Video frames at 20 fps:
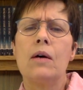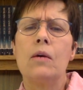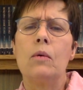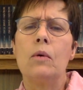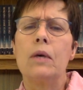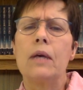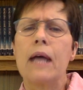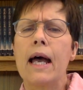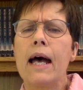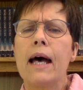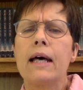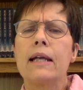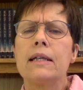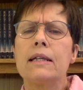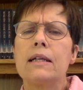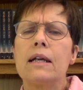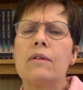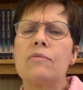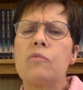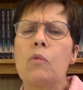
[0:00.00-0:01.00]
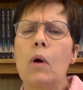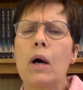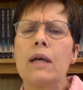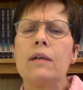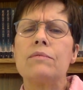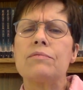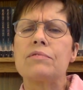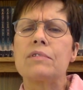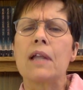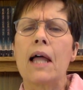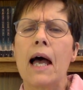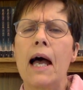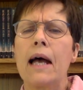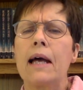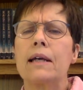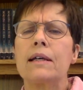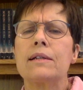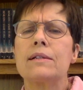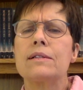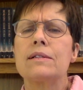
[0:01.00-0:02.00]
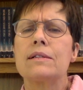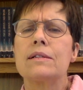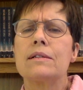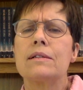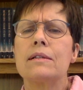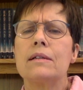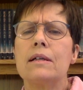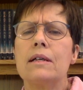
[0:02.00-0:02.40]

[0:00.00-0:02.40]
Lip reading: would add enough white flags